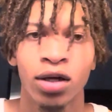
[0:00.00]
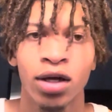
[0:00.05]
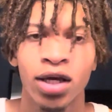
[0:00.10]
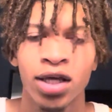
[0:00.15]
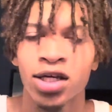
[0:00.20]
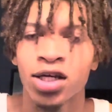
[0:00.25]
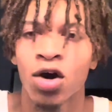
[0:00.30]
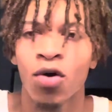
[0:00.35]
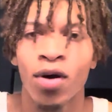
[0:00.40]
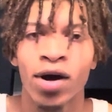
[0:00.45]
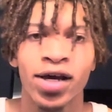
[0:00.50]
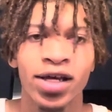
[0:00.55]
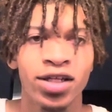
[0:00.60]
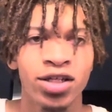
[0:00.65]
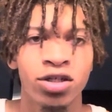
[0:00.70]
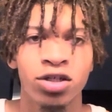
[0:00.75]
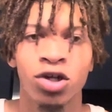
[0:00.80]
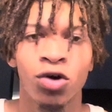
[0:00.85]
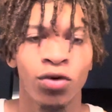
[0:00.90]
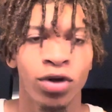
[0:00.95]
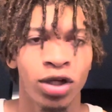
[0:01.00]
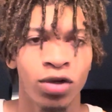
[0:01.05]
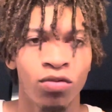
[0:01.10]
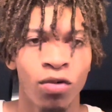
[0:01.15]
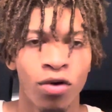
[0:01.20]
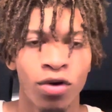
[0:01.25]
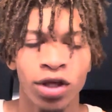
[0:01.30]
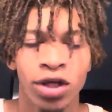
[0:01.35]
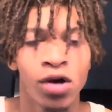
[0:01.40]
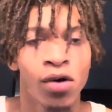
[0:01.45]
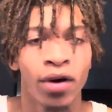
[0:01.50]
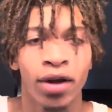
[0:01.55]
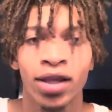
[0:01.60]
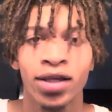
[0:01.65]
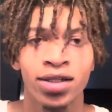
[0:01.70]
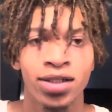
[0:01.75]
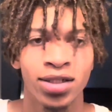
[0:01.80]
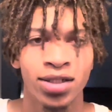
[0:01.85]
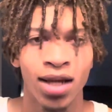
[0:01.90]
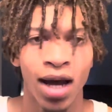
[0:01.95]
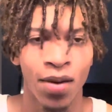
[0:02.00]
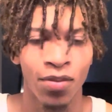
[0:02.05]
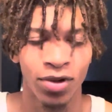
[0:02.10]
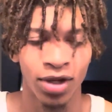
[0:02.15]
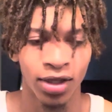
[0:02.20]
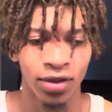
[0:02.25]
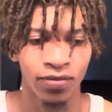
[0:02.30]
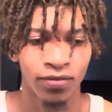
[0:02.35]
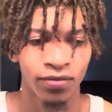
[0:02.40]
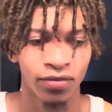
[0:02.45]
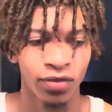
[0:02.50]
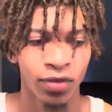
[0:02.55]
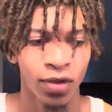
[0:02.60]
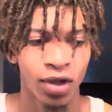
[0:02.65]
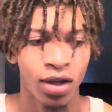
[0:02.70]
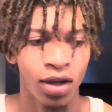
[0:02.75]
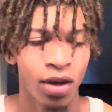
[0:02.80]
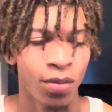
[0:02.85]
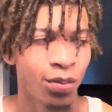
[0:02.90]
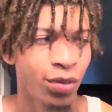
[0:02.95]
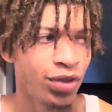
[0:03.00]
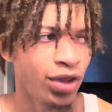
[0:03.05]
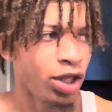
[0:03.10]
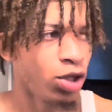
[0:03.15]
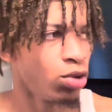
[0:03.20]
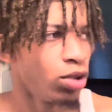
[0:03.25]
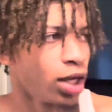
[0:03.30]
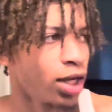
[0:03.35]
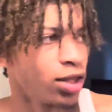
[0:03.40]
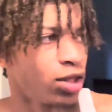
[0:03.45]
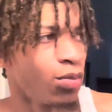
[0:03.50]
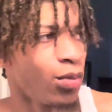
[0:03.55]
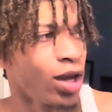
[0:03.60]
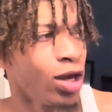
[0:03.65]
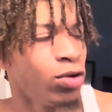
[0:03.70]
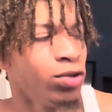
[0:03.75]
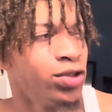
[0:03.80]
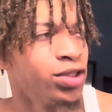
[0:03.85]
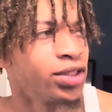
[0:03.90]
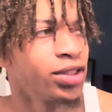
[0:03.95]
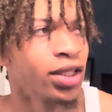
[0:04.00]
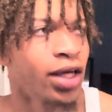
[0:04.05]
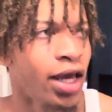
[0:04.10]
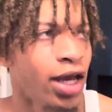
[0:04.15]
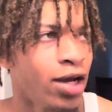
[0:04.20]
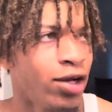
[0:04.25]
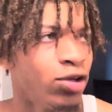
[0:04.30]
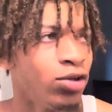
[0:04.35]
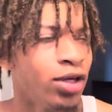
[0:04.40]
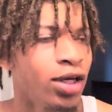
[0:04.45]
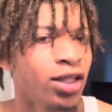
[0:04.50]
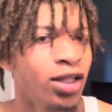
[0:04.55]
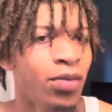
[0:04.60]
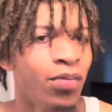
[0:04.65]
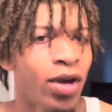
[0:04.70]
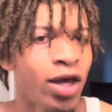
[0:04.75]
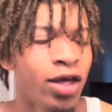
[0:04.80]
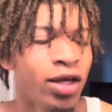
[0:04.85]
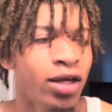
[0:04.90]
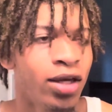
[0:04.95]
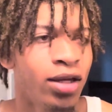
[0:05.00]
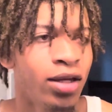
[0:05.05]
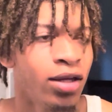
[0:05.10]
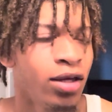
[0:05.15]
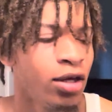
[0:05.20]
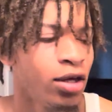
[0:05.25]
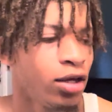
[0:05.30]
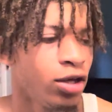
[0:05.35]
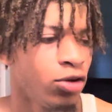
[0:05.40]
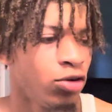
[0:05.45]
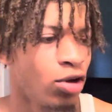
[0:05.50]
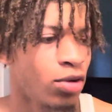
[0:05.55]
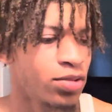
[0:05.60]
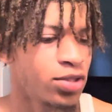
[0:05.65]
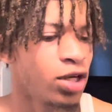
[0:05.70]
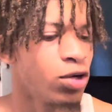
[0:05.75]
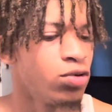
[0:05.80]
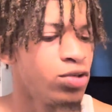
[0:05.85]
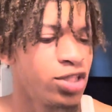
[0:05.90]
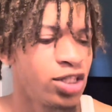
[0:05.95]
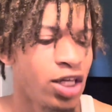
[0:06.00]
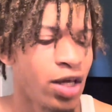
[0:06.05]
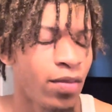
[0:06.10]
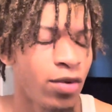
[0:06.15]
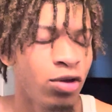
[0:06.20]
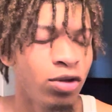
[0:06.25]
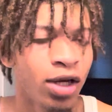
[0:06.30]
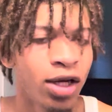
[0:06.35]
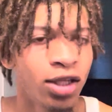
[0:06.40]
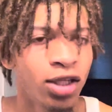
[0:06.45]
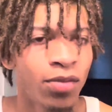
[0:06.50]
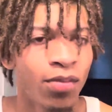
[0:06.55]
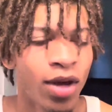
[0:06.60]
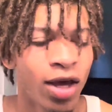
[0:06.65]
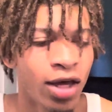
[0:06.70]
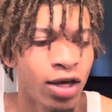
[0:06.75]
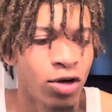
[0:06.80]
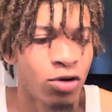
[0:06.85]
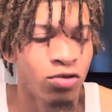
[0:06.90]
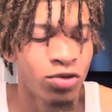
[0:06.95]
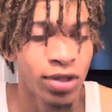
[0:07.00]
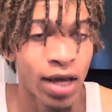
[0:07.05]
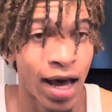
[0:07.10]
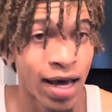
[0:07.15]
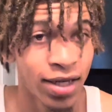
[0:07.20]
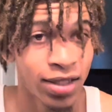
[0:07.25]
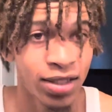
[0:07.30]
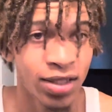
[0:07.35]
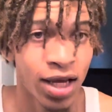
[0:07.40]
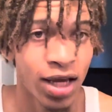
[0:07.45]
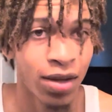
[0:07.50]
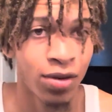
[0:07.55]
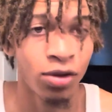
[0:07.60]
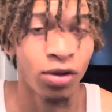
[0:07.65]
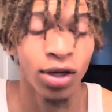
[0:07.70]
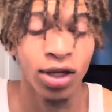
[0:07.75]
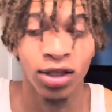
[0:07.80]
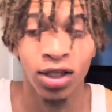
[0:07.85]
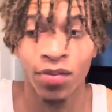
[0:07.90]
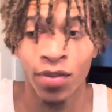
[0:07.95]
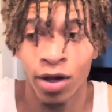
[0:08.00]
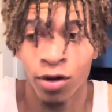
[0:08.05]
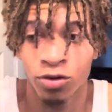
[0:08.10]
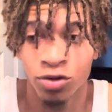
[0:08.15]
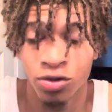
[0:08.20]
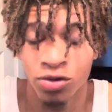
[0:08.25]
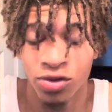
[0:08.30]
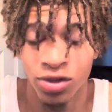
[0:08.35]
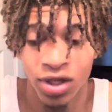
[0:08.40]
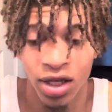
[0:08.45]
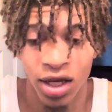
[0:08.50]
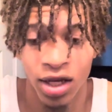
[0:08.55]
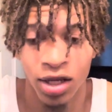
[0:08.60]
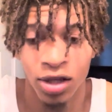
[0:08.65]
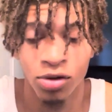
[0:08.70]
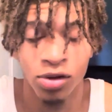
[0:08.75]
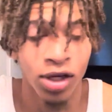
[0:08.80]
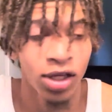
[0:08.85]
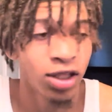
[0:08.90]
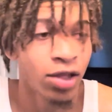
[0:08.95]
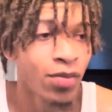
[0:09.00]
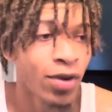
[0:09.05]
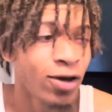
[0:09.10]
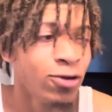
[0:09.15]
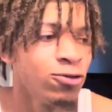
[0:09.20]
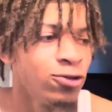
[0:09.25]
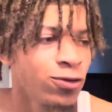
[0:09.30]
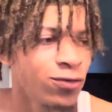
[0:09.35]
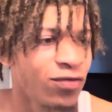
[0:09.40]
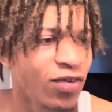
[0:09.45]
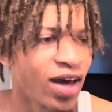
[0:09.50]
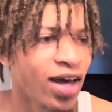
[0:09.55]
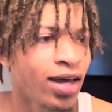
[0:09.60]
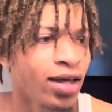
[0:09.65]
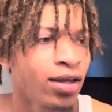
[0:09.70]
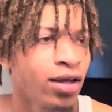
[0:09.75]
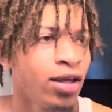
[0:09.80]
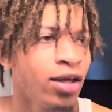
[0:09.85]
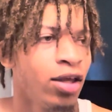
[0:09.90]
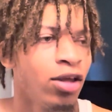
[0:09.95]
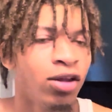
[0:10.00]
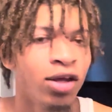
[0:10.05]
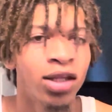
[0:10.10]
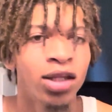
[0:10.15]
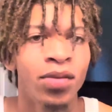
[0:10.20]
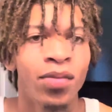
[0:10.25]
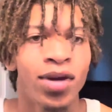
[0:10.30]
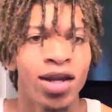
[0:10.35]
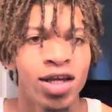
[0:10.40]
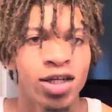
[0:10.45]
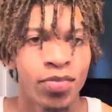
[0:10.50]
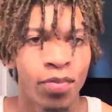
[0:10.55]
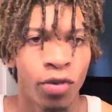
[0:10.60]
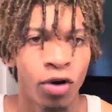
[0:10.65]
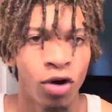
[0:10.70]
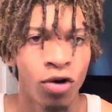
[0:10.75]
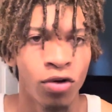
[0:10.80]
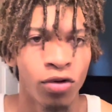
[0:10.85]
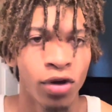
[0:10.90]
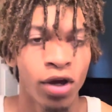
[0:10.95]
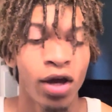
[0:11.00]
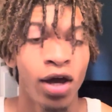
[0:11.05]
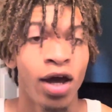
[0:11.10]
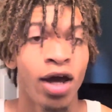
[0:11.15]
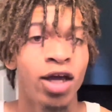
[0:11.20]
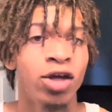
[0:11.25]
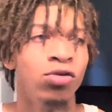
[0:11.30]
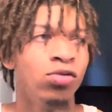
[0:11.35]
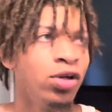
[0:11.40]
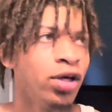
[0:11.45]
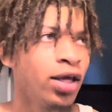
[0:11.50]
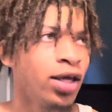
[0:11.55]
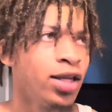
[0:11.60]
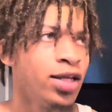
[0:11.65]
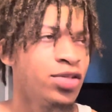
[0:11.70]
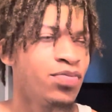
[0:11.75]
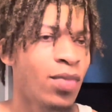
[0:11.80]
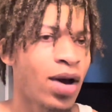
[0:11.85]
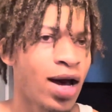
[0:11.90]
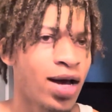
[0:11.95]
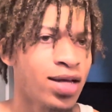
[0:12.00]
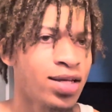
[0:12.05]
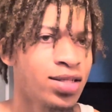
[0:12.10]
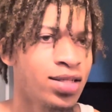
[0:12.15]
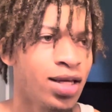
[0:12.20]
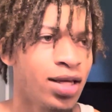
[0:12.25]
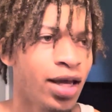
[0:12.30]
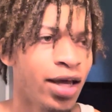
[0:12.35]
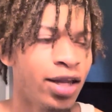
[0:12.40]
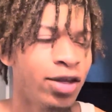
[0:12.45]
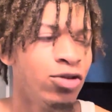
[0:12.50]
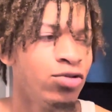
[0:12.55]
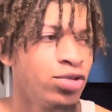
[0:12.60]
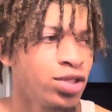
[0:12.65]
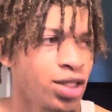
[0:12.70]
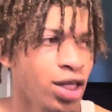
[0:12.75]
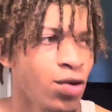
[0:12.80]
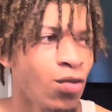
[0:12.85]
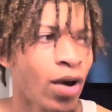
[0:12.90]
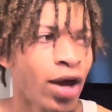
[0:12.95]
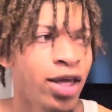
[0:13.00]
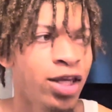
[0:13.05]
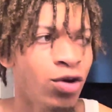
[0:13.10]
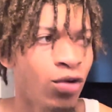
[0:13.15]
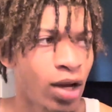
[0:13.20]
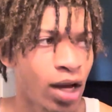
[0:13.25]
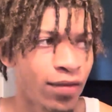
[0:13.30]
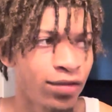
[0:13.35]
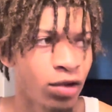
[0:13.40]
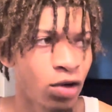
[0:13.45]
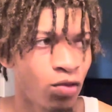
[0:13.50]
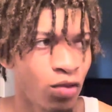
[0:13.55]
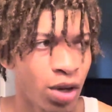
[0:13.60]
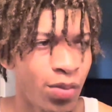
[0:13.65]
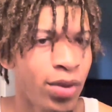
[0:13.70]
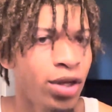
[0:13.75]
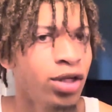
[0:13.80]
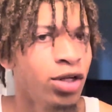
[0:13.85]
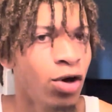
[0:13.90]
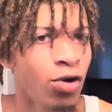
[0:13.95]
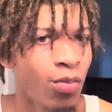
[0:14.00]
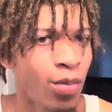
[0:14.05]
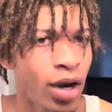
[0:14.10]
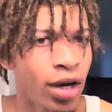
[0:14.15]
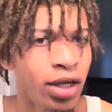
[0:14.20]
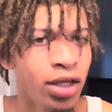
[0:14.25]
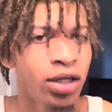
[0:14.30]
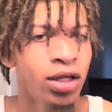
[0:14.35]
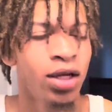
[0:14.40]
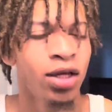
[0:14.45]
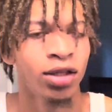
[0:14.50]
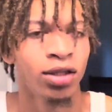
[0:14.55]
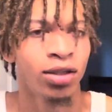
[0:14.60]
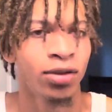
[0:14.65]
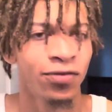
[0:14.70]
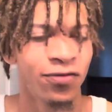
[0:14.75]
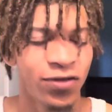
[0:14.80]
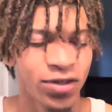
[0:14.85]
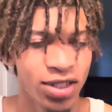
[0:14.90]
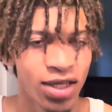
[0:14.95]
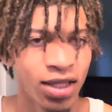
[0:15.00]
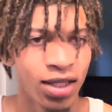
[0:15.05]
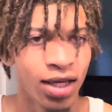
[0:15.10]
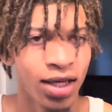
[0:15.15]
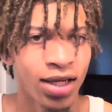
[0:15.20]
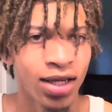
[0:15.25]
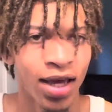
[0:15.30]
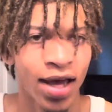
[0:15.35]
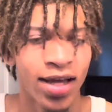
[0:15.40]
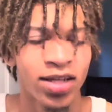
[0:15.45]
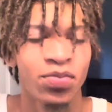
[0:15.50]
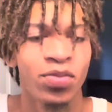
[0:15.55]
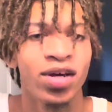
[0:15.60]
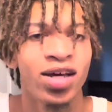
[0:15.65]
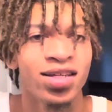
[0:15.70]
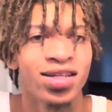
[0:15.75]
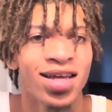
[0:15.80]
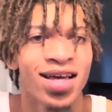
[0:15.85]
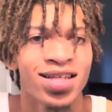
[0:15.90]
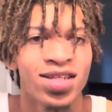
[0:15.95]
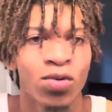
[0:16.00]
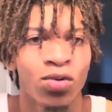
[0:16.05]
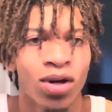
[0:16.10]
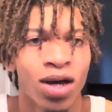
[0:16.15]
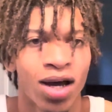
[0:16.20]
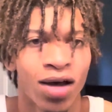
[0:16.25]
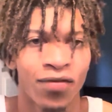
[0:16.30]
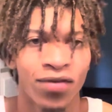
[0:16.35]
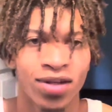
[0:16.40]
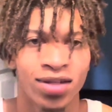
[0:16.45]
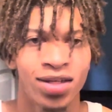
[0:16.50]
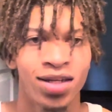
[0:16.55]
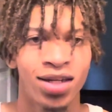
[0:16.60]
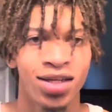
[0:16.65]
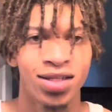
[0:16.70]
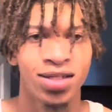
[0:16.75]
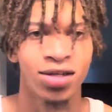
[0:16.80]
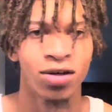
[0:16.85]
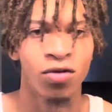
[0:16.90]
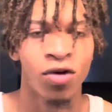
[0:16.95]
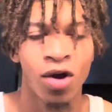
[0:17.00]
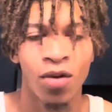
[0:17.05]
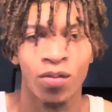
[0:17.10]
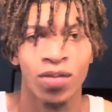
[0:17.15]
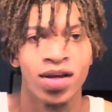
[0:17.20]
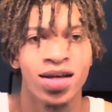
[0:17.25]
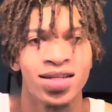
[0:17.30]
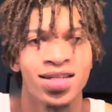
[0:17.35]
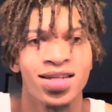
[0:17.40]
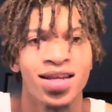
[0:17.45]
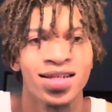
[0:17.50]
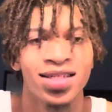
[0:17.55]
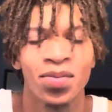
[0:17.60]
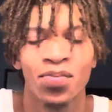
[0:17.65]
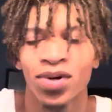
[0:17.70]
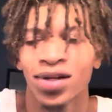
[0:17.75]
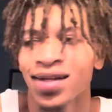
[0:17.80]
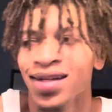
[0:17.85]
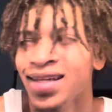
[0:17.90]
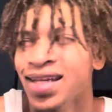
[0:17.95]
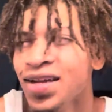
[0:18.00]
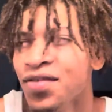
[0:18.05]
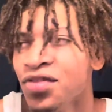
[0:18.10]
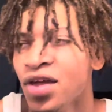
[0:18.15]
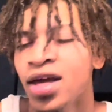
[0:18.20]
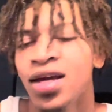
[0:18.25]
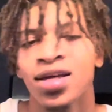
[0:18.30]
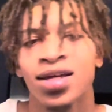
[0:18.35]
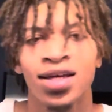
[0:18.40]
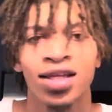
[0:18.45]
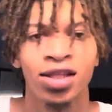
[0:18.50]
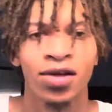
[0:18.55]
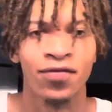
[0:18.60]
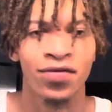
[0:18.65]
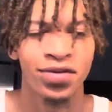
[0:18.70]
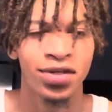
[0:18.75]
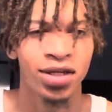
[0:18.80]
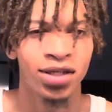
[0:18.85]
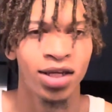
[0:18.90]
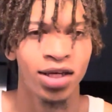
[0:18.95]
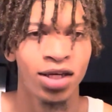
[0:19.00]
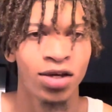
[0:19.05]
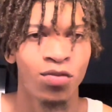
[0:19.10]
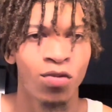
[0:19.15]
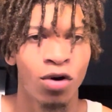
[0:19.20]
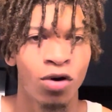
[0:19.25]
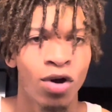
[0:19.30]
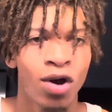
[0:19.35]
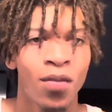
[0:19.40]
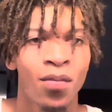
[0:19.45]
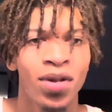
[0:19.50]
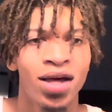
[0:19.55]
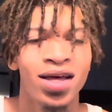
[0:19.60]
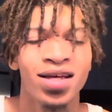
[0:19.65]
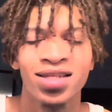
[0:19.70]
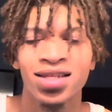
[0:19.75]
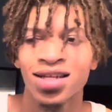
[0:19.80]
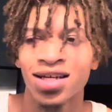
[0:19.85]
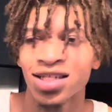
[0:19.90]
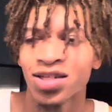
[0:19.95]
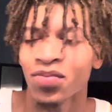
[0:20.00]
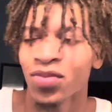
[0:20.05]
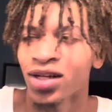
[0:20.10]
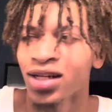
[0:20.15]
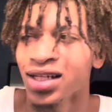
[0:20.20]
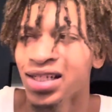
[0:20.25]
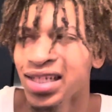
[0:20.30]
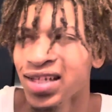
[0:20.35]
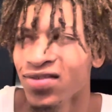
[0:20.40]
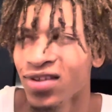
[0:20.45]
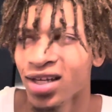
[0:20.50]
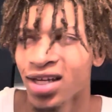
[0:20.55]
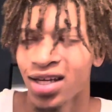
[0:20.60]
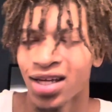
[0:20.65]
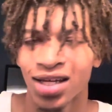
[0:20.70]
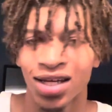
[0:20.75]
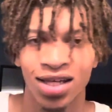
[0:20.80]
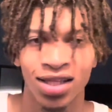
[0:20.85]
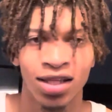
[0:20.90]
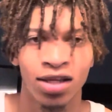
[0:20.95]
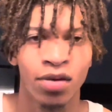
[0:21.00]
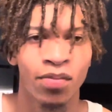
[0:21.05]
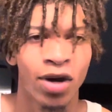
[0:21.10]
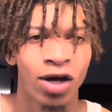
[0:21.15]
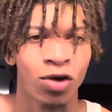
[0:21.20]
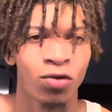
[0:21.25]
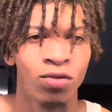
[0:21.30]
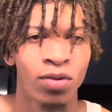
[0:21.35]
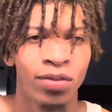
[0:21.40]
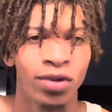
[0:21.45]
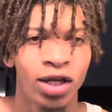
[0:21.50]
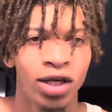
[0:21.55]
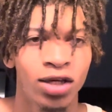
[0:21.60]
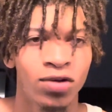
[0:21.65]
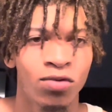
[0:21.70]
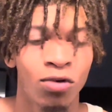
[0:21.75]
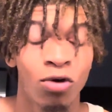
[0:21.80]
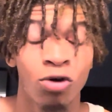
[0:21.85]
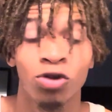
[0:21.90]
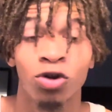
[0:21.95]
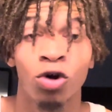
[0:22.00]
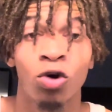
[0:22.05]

He go out, he just do what he want. He go out, he just dominate. Then you look at the man who's scared. You look at the man, you know what I'm saying, who's timid. You look at the man who's out of shape. You look at the man who's too skinny. You look at the man who's fat. You look at the man that's broke. And you look at his mindset. And you see why he don't have no women, no money, the physique that he has. Because he has no confidence in himself. Because he doesn't believe that he can get the physique that he want. Because he doesn't believe that he can get the amount of women that he want, or the